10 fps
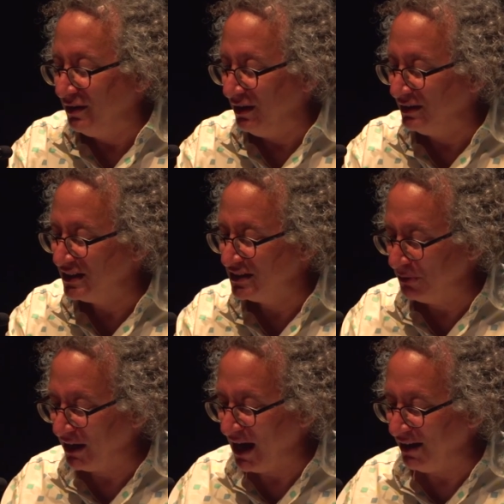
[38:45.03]
And since we
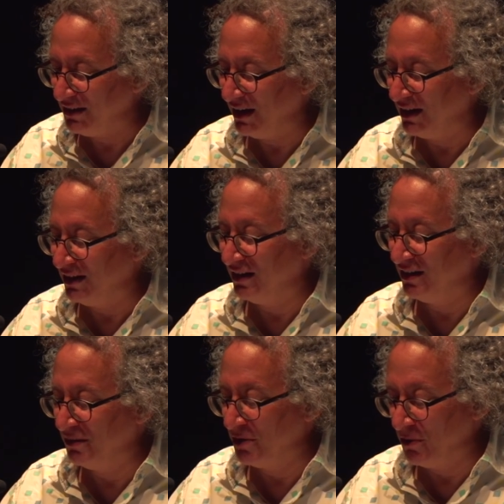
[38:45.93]
can take it in
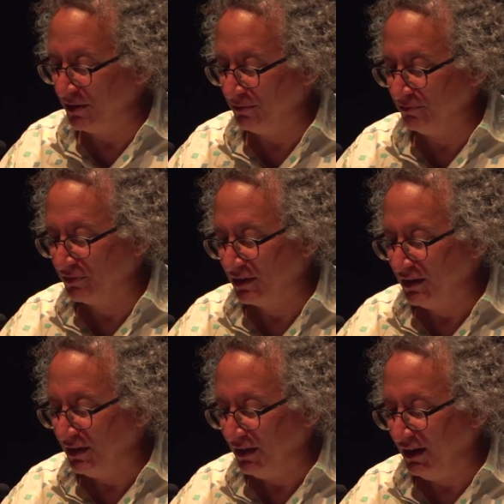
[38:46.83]
in a moment,
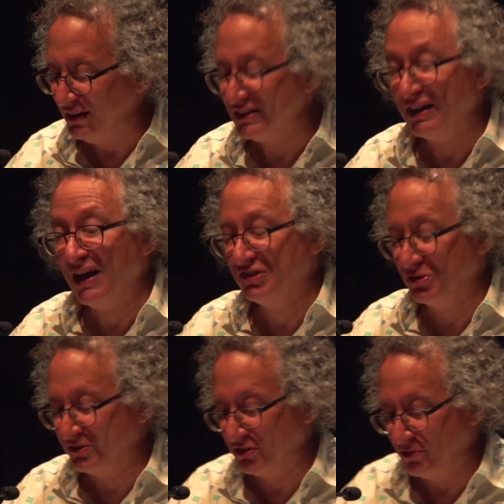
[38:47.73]
it is
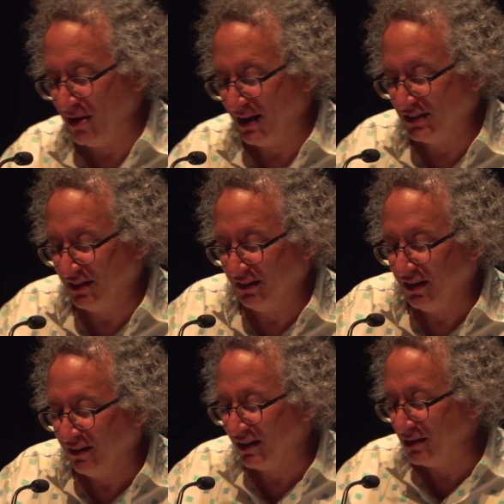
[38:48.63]
natural to imagine
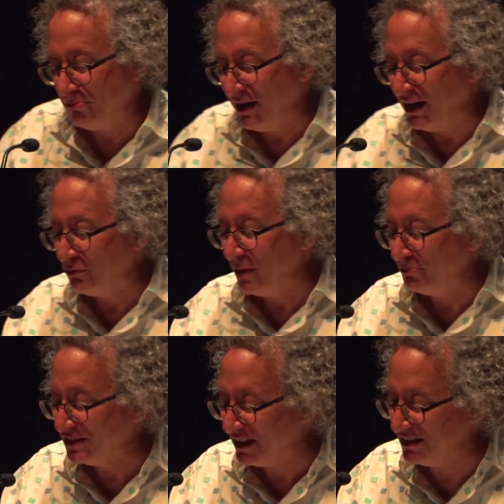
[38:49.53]
that the painting
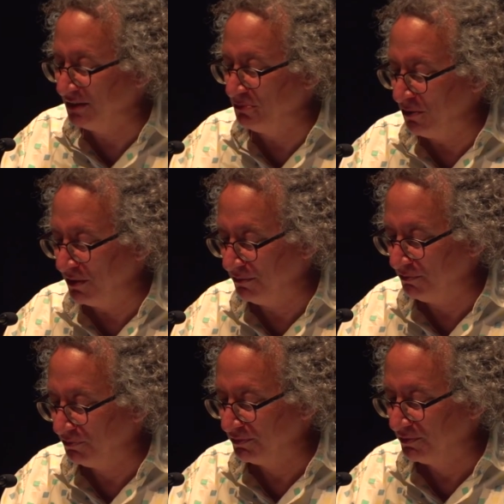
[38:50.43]
represents a moment.
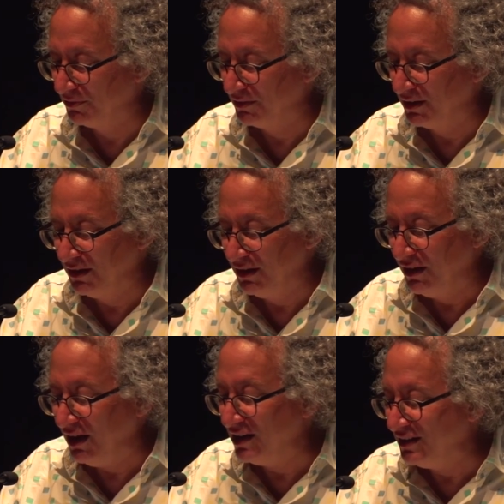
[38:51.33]

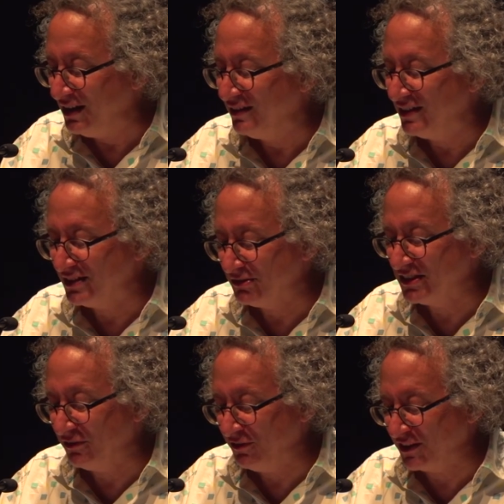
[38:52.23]
And indeed, this was
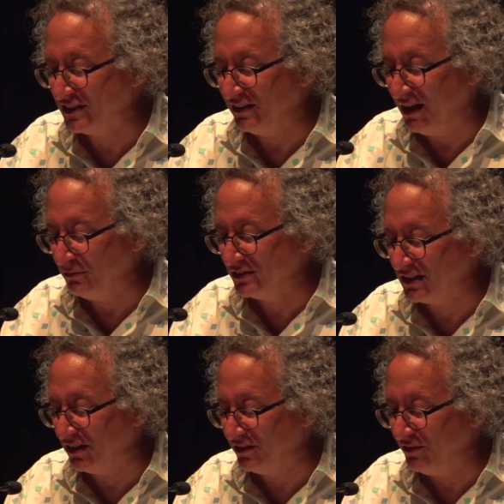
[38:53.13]
the fiction that was
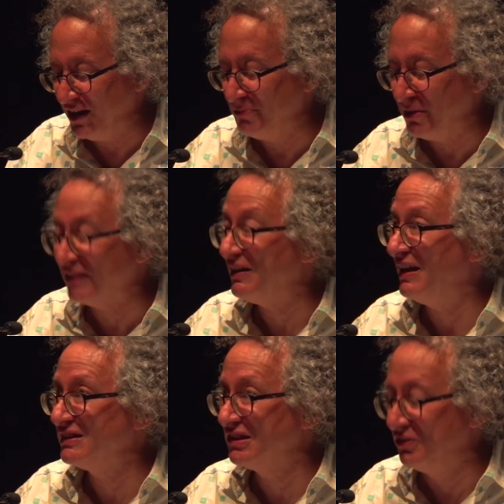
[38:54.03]
cultivated by
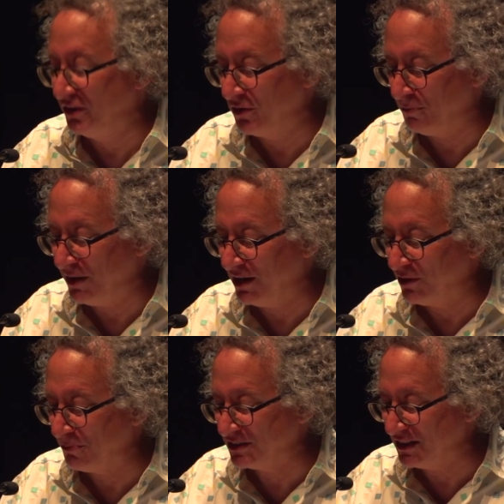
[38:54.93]
classical European
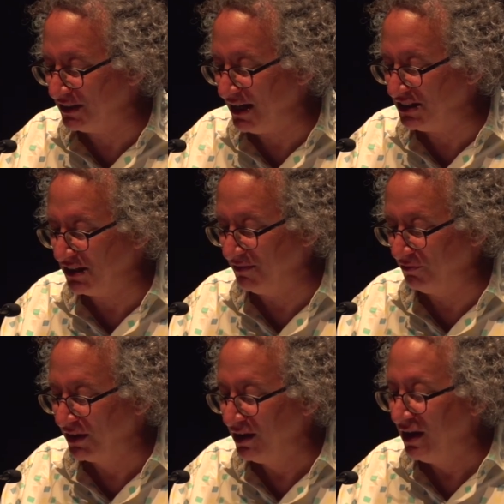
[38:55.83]
representation,
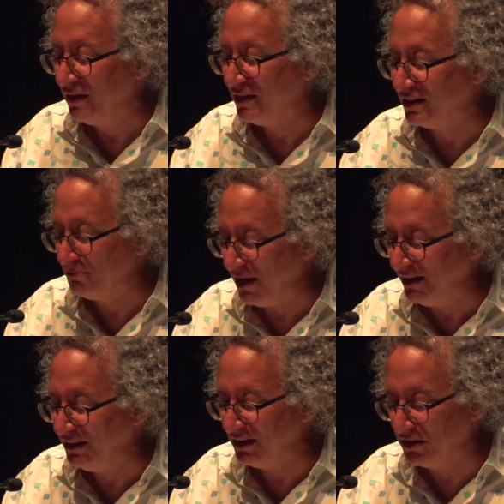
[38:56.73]
that the
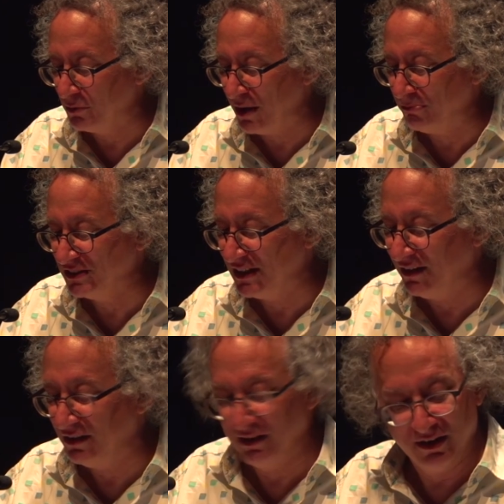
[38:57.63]
painting could represent,